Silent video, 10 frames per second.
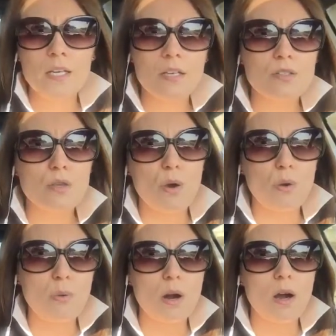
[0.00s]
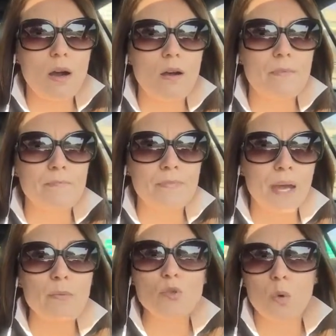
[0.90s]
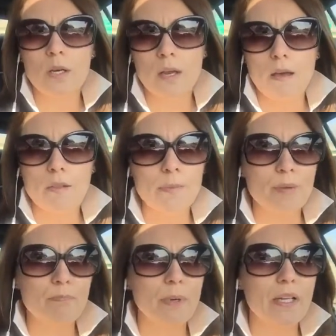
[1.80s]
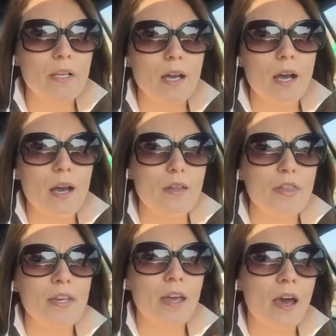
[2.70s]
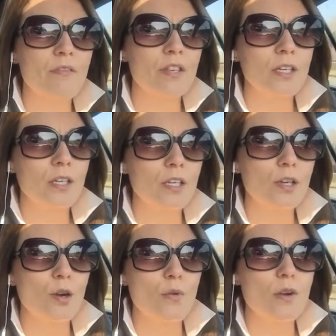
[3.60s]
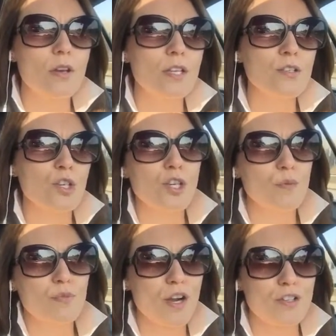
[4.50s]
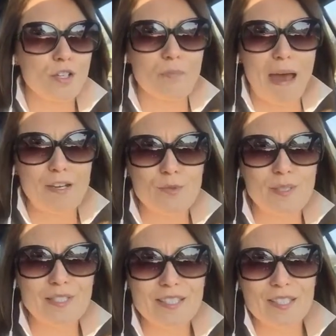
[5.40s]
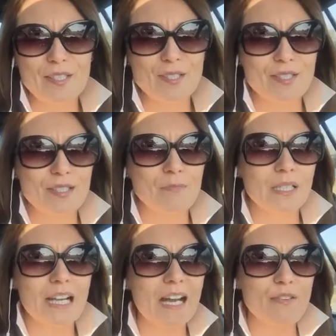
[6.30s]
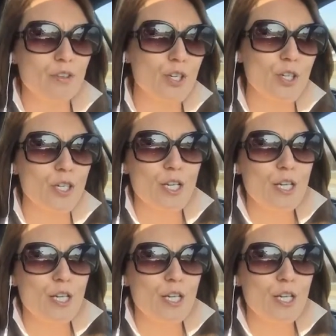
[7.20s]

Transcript: So that was one element, but I think having, ninja project management skills and MacGyver